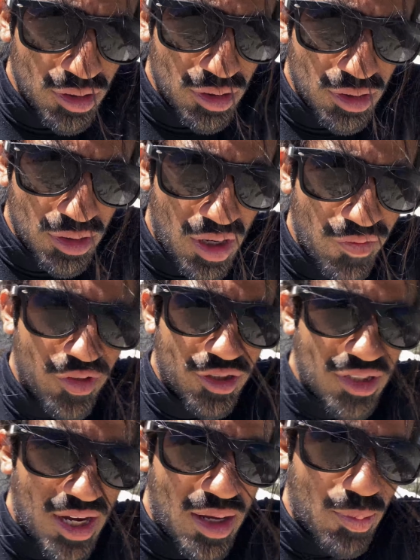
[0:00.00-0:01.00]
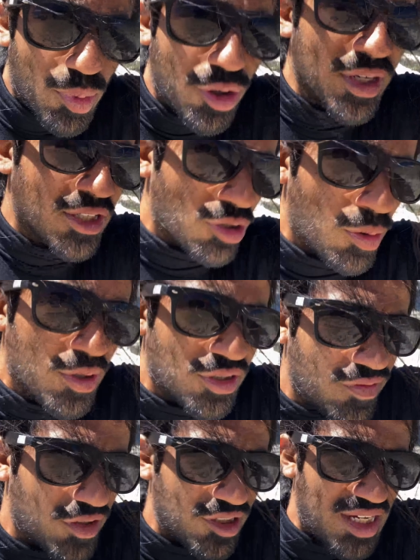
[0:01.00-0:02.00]
of their time, burning so much of their
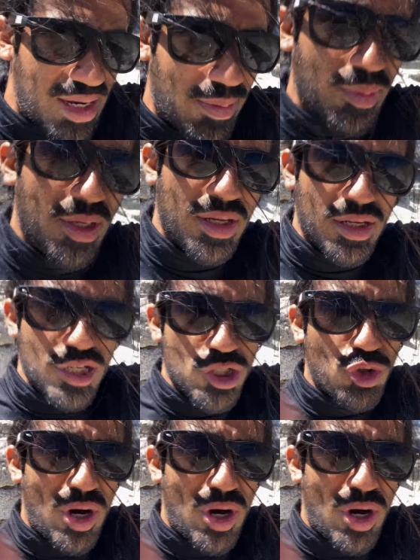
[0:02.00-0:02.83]
time trying